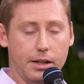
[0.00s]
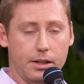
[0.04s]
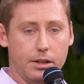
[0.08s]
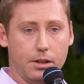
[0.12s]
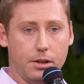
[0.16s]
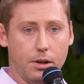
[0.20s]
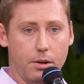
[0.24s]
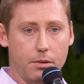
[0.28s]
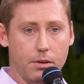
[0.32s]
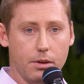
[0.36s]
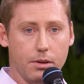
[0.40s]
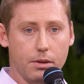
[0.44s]

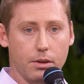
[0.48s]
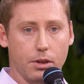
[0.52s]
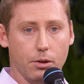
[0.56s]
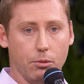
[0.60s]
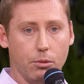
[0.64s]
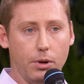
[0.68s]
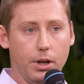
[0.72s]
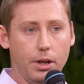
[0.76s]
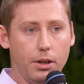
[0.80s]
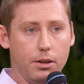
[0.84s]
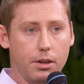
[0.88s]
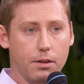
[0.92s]
you know,
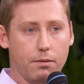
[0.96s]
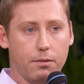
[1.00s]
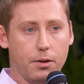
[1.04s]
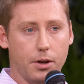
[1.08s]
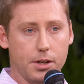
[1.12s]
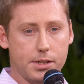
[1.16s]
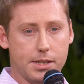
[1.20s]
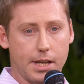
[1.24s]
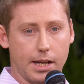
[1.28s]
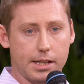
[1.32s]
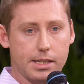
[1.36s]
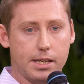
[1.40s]
the
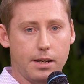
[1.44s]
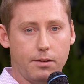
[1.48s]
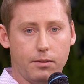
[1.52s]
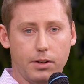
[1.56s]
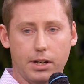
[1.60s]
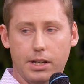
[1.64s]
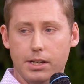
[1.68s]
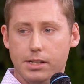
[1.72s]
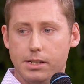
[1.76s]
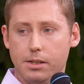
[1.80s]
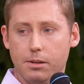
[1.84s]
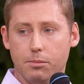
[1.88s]
first
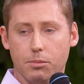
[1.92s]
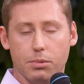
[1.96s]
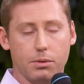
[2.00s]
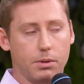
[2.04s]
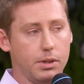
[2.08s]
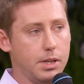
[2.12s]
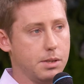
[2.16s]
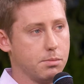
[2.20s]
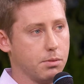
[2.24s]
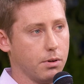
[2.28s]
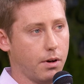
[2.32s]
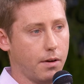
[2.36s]
activities in
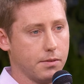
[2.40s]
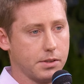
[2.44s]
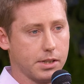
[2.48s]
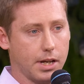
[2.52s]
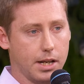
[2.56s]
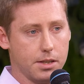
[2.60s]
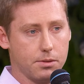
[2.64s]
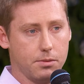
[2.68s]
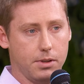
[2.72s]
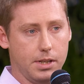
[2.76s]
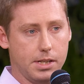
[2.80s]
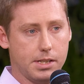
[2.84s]
these
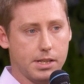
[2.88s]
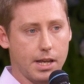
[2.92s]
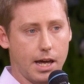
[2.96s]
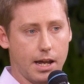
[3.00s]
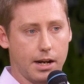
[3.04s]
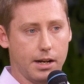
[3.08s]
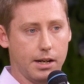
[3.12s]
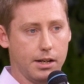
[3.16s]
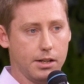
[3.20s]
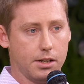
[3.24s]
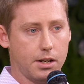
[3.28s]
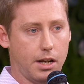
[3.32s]
perovskites really
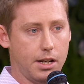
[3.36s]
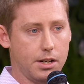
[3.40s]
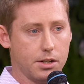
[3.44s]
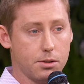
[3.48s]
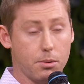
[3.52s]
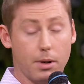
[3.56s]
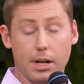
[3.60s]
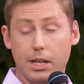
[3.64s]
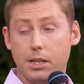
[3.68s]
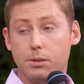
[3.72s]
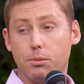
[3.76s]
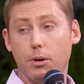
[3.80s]
started in
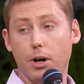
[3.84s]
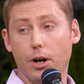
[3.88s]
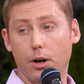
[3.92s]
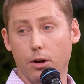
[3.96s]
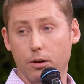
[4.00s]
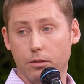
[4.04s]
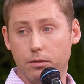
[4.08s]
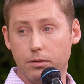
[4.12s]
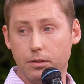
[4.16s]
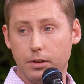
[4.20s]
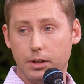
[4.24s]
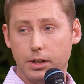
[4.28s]

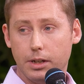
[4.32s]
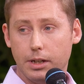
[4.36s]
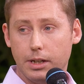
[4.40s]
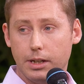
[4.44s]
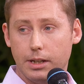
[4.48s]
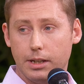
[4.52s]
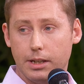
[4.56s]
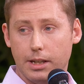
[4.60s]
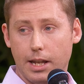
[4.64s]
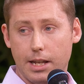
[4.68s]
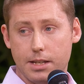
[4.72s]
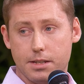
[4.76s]
2012.
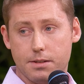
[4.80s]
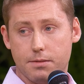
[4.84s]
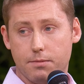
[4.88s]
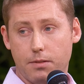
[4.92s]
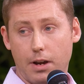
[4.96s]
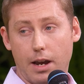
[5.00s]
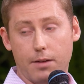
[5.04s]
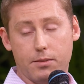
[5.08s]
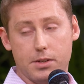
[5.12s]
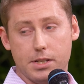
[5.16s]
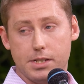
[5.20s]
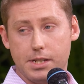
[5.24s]
That's
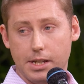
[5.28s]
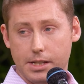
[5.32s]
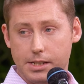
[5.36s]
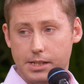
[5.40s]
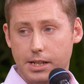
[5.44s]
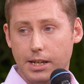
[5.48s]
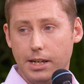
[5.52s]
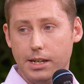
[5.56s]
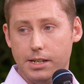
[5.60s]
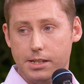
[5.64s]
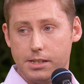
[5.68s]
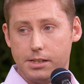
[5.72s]
5 to
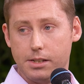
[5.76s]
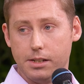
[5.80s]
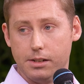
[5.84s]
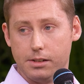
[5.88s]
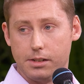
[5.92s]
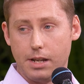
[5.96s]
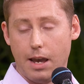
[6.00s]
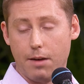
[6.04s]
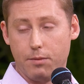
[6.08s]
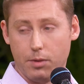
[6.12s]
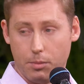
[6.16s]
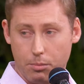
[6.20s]
6 years
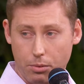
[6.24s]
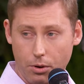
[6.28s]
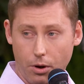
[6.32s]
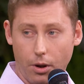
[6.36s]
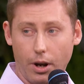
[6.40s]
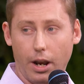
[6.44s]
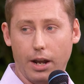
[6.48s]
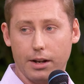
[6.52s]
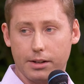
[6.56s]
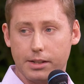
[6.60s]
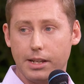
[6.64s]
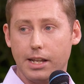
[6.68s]
to have a
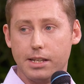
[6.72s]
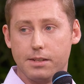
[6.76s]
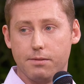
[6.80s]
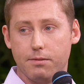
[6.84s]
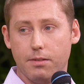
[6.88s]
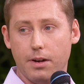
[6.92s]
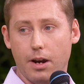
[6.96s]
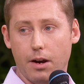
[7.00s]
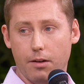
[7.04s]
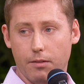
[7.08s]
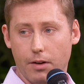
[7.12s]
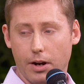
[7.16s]
product. That's
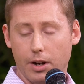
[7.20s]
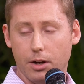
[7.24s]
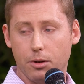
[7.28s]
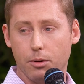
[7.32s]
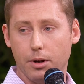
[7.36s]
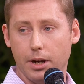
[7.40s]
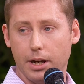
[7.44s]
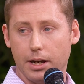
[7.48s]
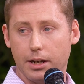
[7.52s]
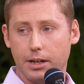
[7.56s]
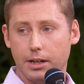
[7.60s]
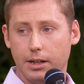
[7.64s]
very, very
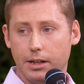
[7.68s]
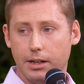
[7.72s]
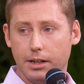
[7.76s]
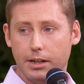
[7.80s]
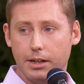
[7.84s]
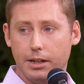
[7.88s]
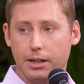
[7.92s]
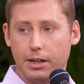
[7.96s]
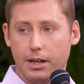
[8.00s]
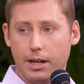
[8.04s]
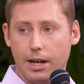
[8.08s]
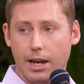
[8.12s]
quick.
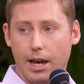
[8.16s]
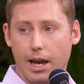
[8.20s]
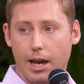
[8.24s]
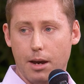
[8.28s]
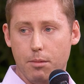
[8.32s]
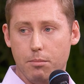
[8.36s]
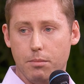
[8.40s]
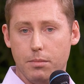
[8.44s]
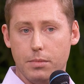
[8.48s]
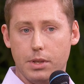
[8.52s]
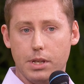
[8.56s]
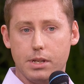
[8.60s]

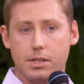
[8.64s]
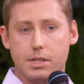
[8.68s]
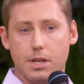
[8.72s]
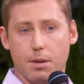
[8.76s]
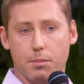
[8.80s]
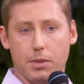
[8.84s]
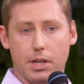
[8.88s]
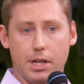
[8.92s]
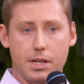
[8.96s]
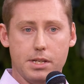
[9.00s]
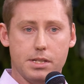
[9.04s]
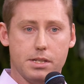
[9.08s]
Mm.
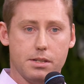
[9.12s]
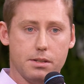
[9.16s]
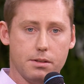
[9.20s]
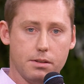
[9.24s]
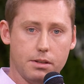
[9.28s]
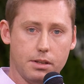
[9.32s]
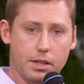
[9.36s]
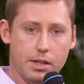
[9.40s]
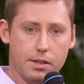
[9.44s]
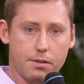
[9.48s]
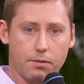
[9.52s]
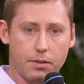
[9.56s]
Some of
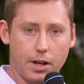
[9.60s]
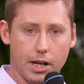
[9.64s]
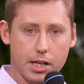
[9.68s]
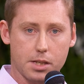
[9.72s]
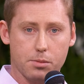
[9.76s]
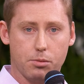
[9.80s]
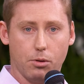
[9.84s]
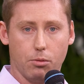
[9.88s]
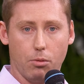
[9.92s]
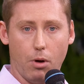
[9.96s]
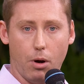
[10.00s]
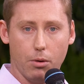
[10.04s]
these
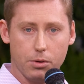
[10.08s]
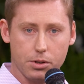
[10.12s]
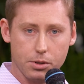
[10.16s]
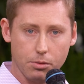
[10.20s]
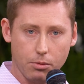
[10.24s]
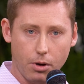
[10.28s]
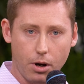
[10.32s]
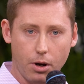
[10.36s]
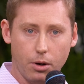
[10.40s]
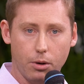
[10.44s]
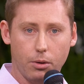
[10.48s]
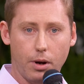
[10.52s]
flexible
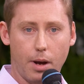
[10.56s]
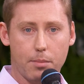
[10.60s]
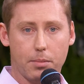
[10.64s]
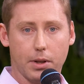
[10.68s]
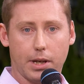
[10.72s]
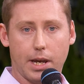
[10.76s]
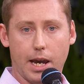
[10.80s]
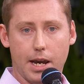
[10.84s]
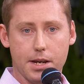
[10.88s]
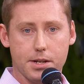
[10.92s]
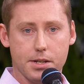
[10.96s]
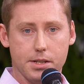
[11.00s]
roll-to-roll
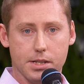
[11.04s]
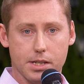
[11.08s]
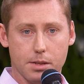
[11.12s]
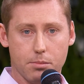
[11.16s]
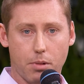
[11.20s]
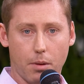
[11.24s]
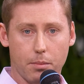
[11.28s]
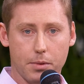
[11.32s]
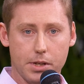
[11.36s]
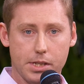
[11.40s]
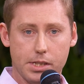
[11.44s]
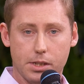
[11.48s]
applications are
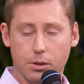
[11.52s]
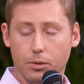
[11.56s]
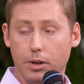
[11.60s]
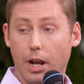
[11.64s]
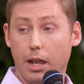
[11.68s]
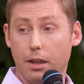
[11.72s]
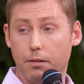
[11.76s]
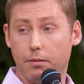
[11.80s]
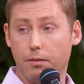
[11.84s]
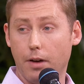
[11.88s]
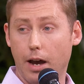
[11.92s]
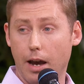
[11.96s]
probably still
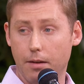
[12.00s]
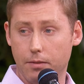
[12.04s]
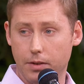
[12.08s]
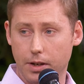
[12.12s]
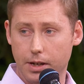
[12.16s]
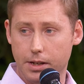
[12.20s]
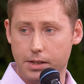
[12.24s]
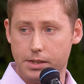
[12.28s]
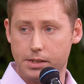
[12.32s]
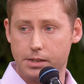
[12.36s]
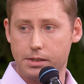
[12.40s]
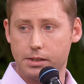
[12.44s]
another 5
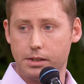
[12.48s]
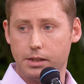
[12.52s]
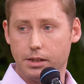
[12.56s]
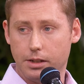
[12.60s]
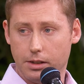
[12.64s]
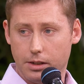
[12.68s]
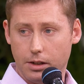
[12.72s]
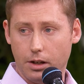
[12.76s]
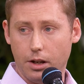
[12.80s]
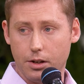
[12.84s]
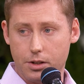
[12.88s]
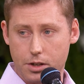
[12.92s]
years
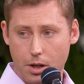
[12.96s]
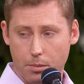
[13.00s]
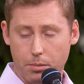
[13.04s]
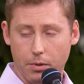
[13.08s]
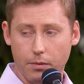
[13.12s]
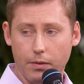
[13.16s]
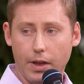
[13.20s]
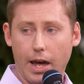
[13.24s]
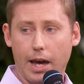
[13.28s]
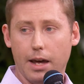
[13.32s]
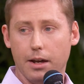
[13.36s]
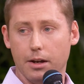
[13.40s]
on top
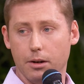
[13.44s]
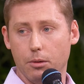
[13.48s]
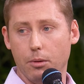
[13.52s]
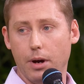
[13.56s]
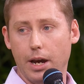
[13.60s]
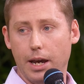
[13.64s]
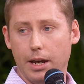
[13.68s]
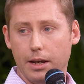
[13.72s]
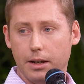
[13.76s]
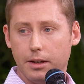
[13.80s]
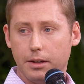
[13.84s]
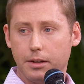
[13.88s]
of that
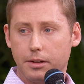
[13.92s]
away.